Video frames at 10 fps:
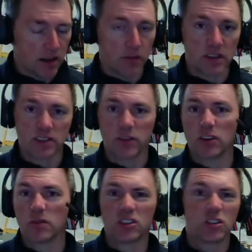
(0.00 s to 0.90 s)
There's a very
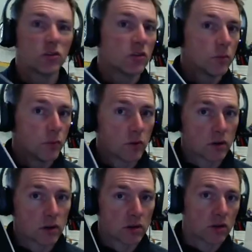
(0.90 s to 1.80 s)
mature
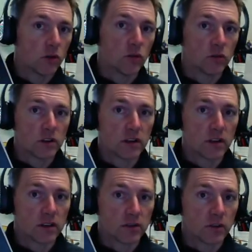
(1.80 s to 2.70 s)
book called
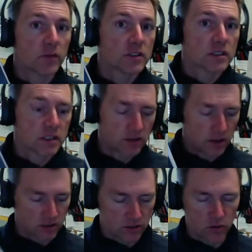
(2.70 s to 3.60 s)
Griffith's
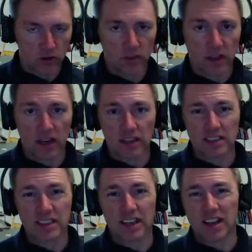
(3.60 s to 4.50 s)
Introduction to Quantum
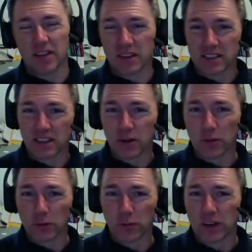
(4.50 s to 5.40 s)
Mechanics. There's the
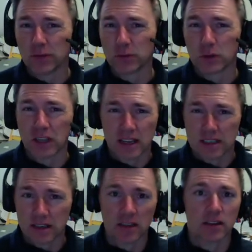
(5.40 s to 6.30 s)
old faithful
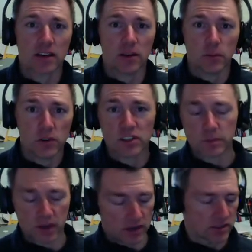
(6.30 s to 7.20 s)
classic,
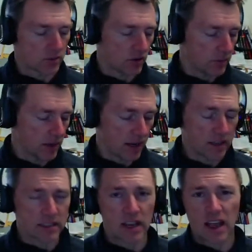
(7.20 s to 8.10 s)
Merzbacher's Quantum
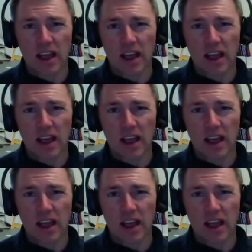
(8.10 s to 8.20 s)
Mechanics.